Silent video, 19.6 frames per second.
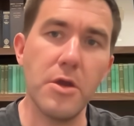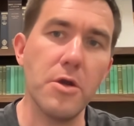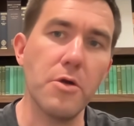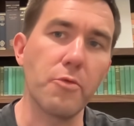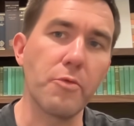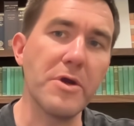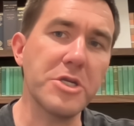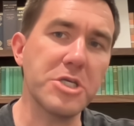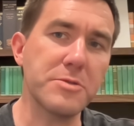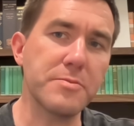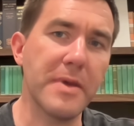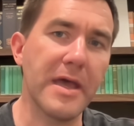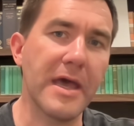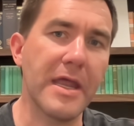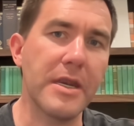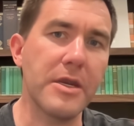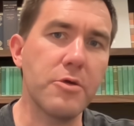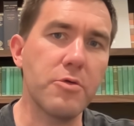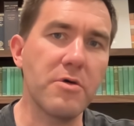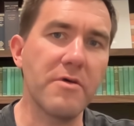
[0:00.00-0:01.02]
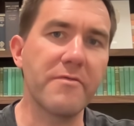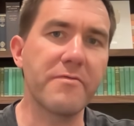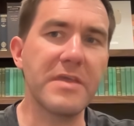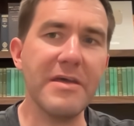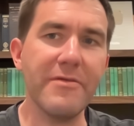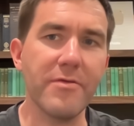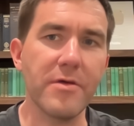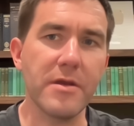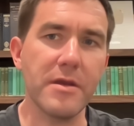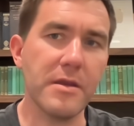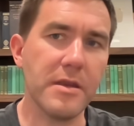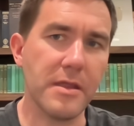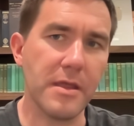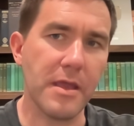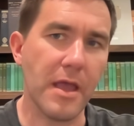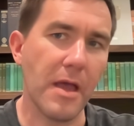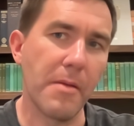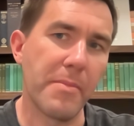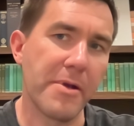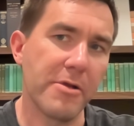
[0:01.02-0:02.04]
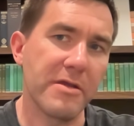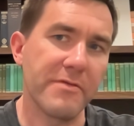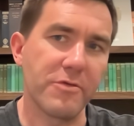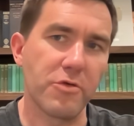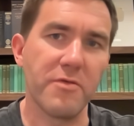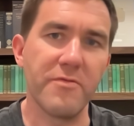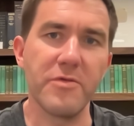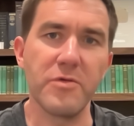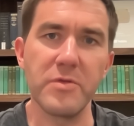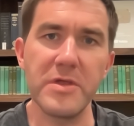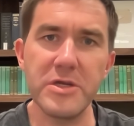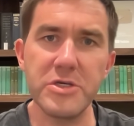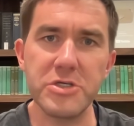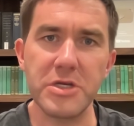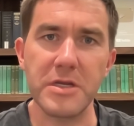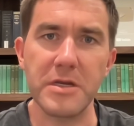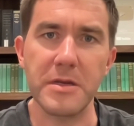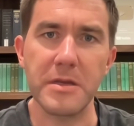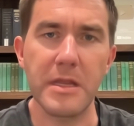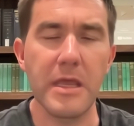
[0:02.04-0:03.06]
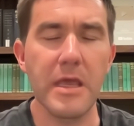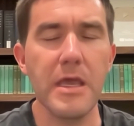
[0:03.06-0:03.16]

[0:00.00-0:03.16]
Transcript: rich men who have given, apparently at their own volition,